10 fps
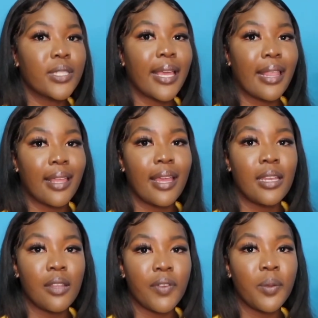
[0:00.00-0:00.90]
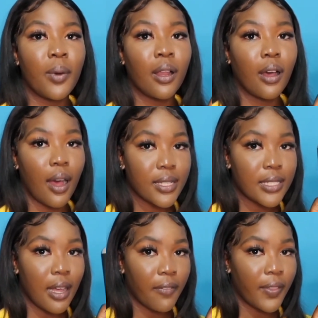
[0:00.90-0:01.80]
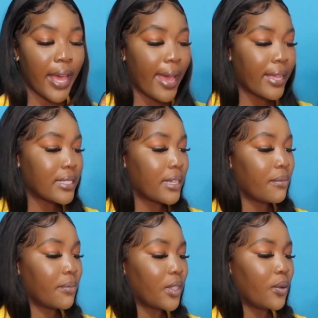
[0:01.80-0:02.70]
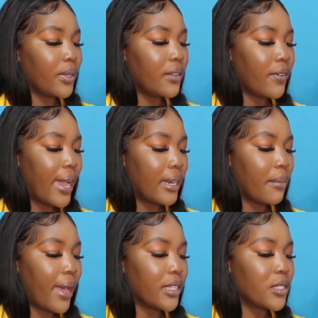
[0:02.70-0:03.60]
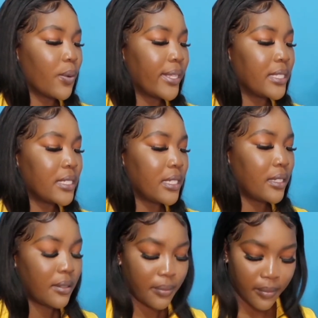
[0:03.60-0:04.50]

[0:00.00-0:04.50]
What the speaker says: to get the individual cost of the item, you would divide it by 20,